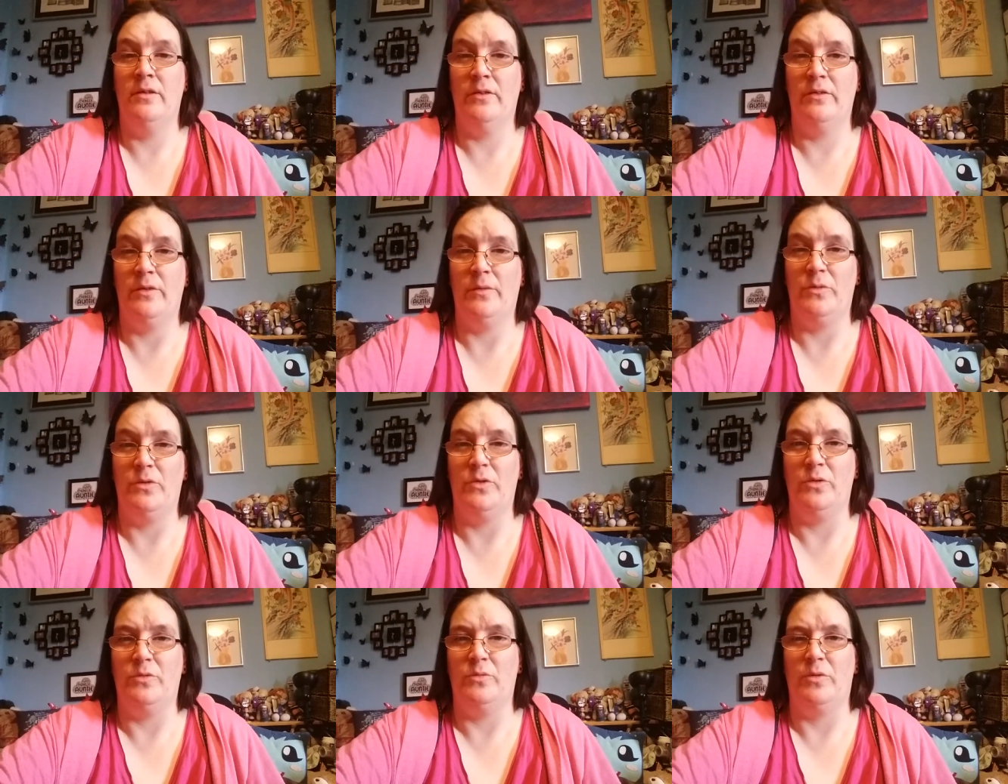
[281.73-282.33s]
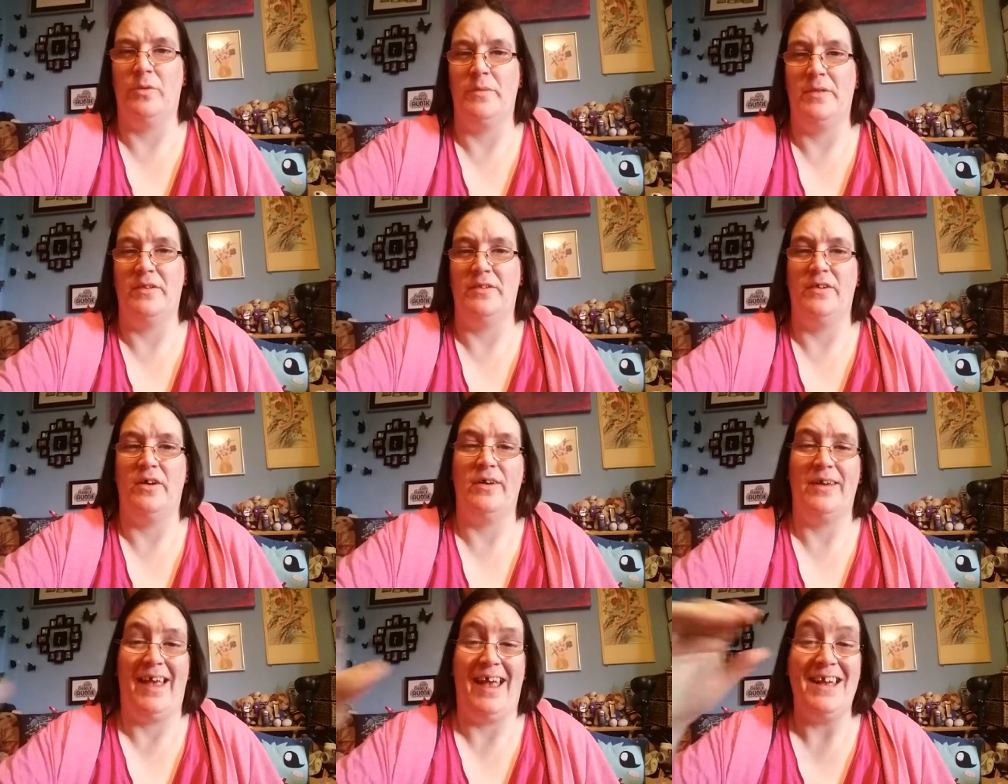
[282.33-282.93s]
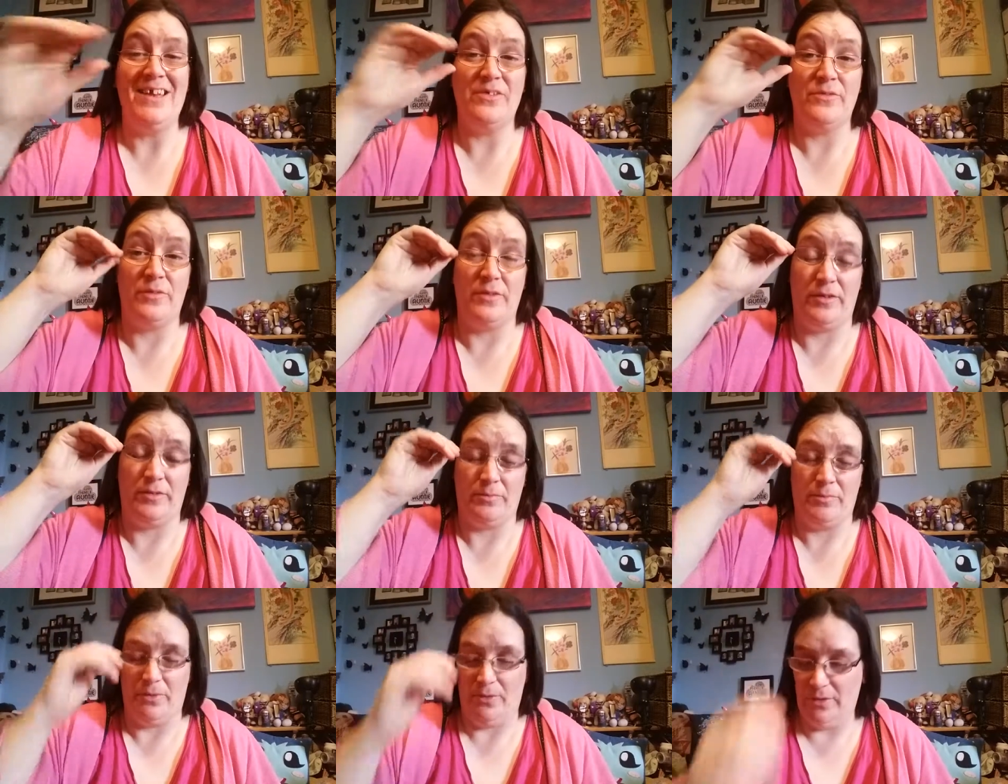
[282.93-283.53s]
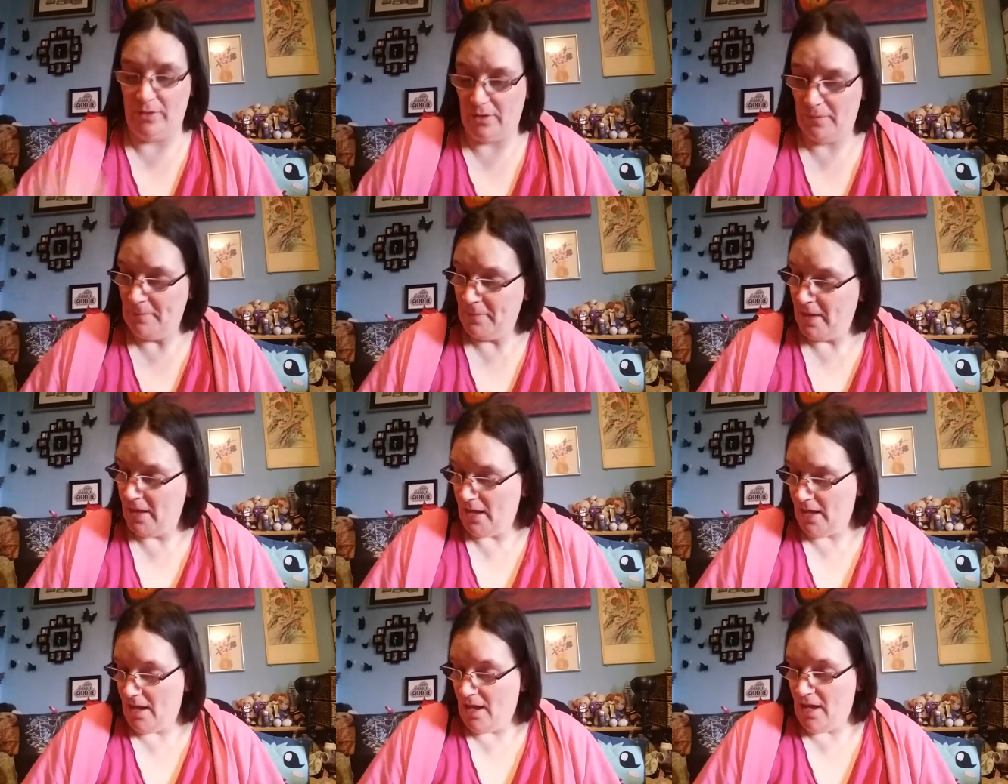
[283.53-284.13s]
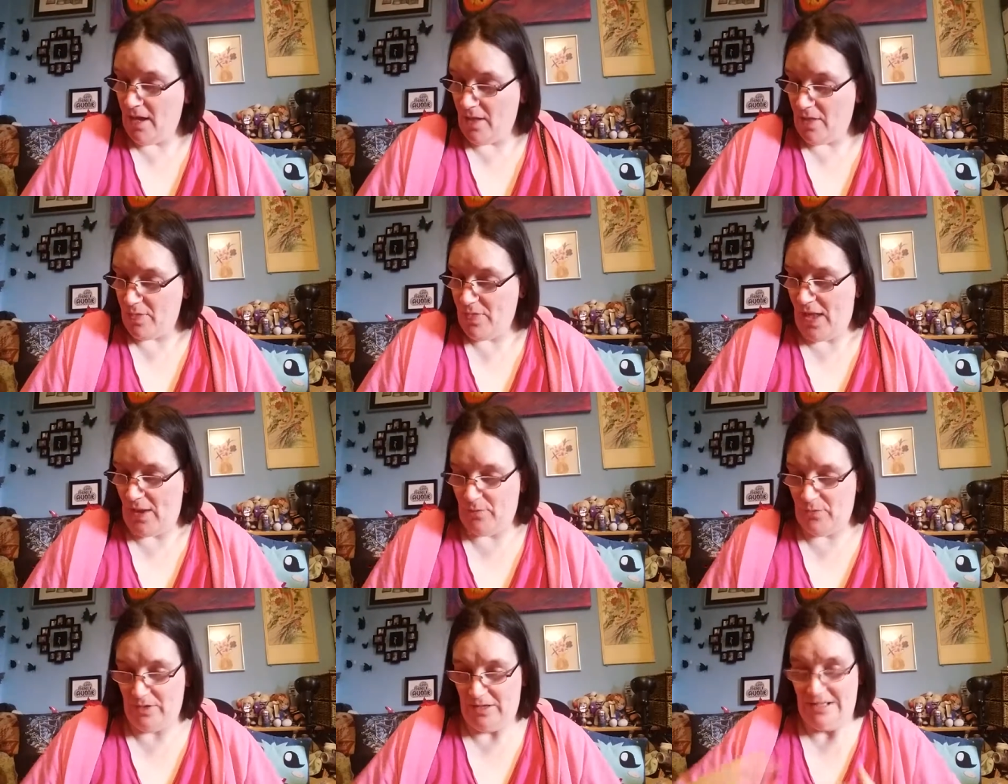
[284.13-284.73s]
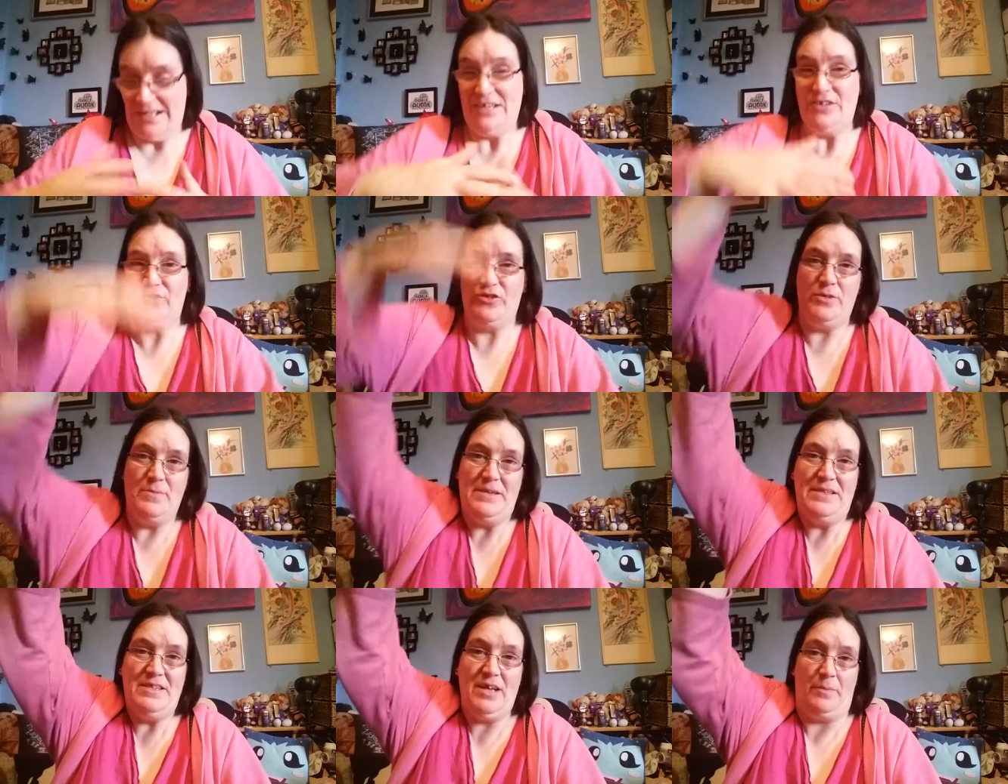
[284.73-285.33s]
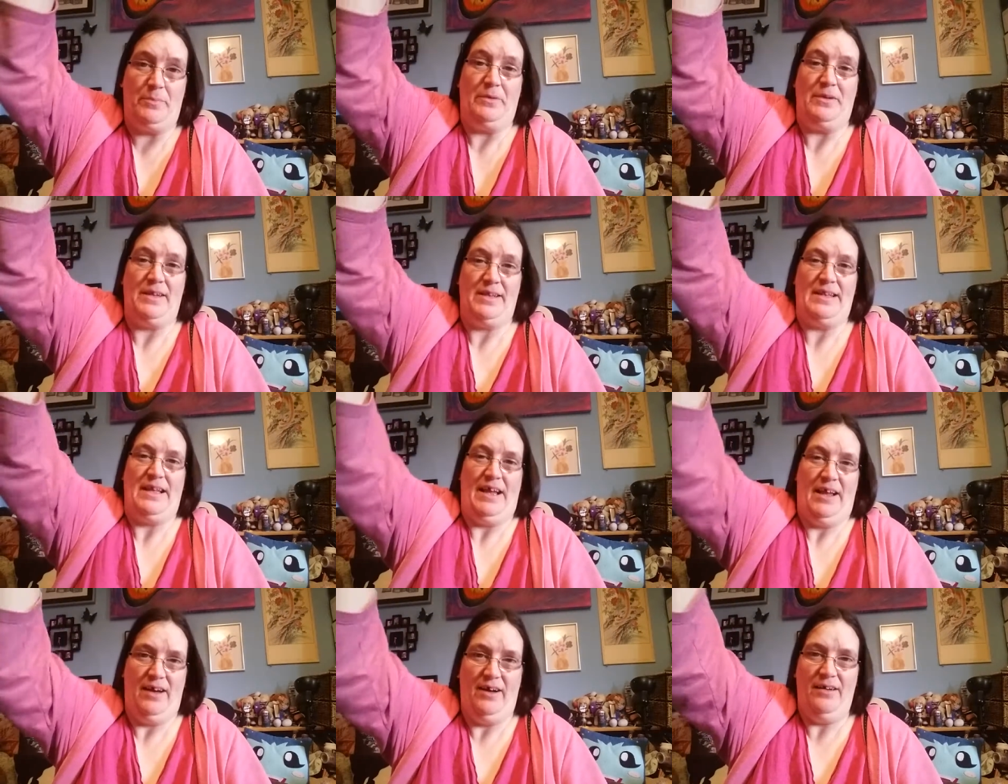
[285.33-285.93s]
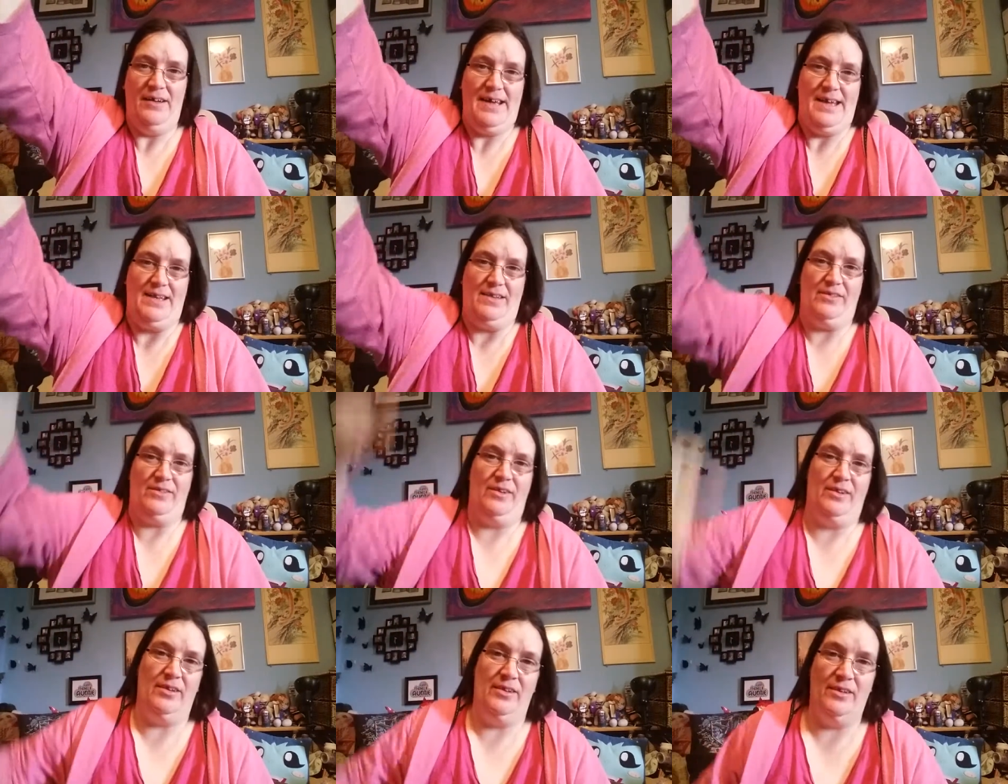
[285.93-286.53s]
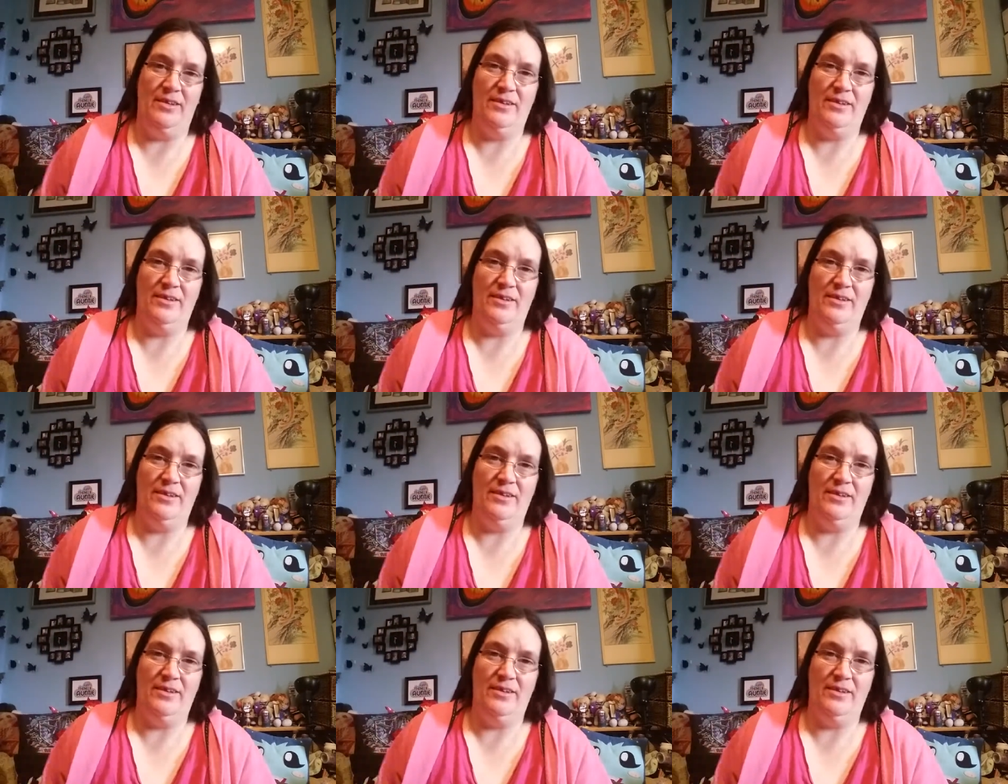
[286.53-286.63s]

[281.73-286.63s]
someone who's probably the target age for this book, that would literally be doubling their height.